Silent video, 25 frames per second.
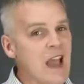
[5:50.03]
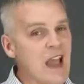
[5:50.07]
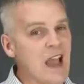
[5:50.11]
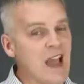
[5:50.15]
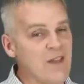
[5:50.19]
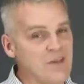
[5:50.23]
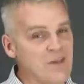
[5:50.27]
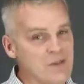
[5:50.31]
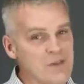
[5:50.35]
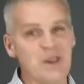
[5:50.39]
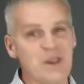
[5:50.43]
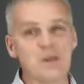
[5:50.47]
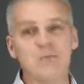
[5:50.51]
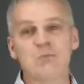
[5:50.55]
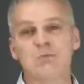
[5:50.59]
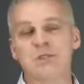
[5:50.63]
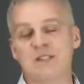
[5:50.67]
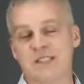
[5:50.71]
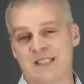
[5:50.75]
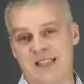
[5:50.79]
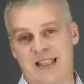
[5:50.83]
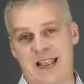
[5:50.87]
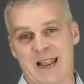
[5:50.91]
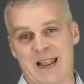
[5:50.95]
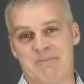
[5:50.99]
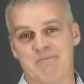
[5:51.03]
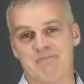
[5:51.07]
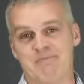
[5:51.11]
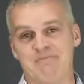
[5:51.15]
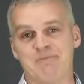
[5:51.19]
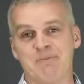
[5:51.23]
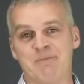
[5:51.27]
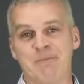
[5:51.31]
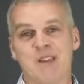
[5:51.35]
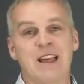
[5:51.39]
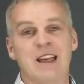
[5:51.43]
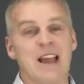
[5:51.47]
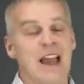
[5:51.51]
And number 10,
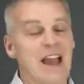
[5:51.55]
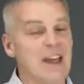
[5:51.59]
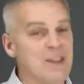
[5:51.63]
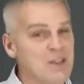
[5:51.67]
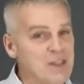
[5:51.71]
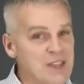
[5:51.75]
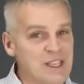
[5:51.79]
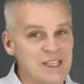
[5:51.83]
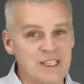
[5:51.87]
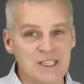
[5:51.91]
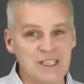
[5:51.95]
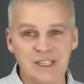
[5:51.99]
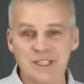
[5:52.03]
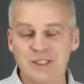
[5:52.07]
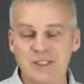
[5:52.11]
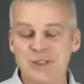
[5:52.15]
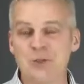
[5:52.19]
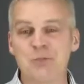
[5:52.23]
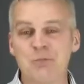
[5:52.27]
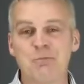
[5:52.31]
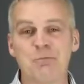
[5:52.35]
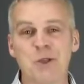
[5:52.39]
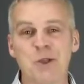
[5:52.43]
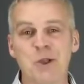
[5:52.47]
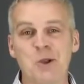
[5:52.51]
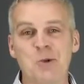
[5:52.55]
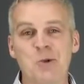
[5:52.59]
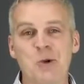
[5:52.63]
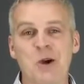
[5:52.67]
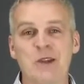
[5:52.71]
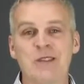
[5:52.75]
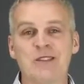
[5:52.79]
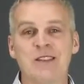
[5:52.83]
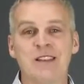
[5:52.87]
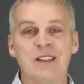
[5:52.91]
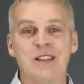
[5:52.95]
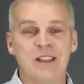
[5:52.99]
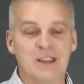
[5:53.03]
and this is the big
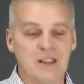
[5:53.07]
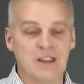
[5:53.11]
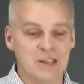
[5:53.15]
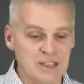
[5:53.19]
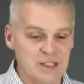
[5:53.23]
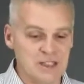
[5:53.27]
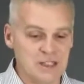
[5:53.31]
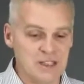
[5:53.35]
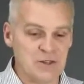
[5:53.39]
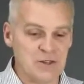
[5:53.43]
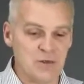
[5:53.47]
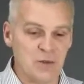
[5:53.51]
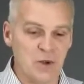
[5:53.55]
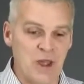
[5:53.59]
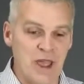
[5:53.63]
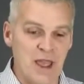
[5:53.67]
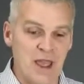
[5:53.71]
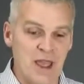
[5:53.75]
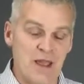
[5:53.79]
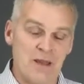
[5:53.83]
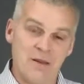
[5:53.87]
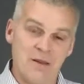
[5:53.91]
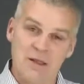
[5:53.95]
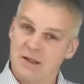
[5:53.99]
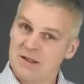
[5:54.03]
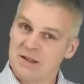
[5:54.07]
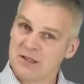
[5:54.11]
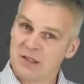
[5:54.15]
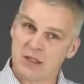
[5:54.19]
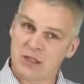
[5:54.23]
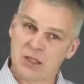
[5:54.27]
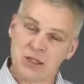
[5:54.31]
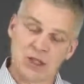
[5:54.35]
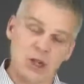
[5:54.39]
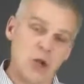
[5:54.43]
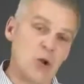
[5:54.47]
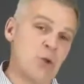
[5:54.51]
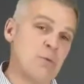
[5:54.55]
one, this is where
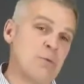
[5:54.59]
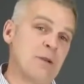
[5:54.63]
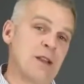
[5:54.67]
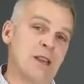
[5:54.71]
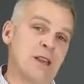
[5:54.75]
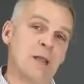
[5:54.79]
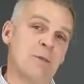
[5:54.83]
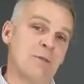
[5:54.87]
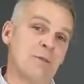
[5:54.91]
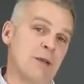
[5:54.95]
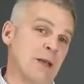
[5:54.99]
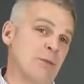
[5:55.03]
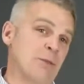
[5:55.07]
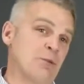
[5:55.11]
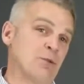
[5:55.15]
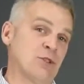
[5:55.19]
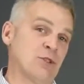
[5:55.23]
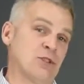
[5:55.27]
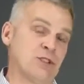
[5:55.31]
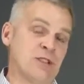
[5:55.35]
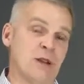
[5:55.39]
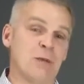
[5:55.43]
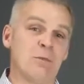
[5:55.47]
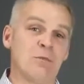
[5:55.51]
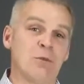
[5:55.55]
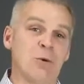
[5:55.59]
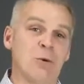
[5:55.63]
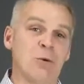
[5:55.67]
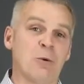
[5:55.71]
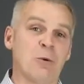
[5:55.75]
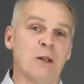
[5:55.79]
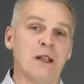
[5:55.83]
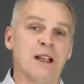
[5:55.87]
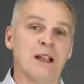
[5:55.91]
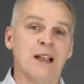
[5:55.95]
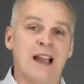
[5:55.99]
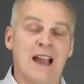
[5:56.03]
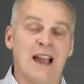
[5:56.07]
so many people stumble,
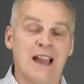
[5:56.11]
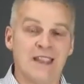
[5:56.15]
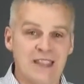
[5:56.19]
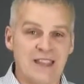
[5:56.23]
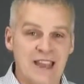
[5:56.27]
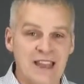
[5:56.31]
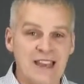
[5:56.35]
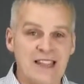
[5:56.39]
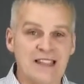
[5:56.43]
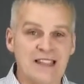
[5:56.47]
and that